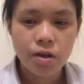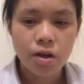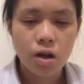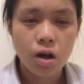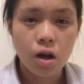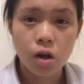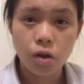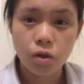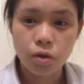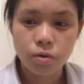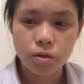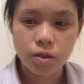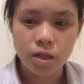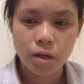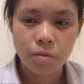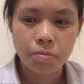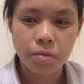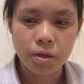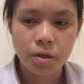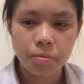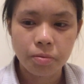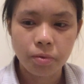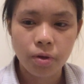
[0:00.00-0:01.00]
although some
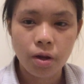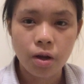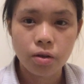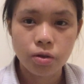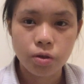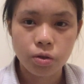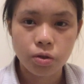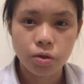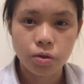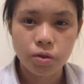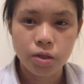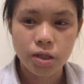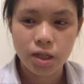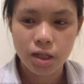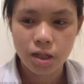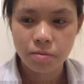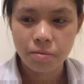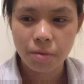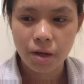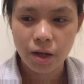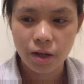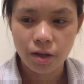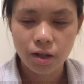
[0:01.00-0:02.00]
people also used
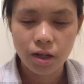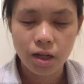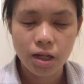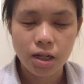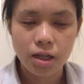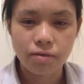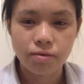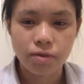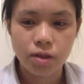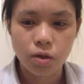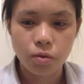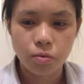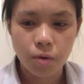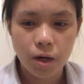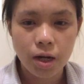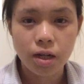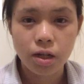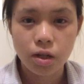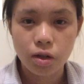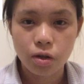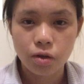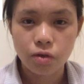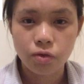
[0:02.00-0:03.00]
email and even the
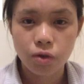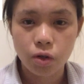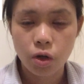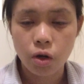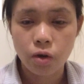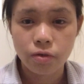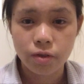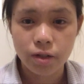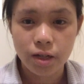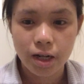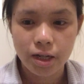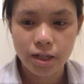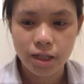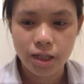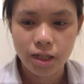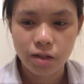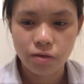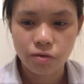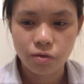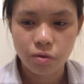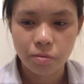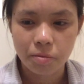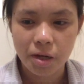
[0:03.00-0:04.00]
radio for COVID-19
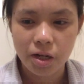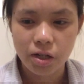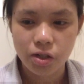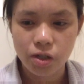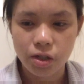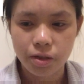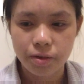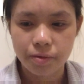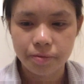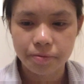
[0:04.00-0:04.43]
information.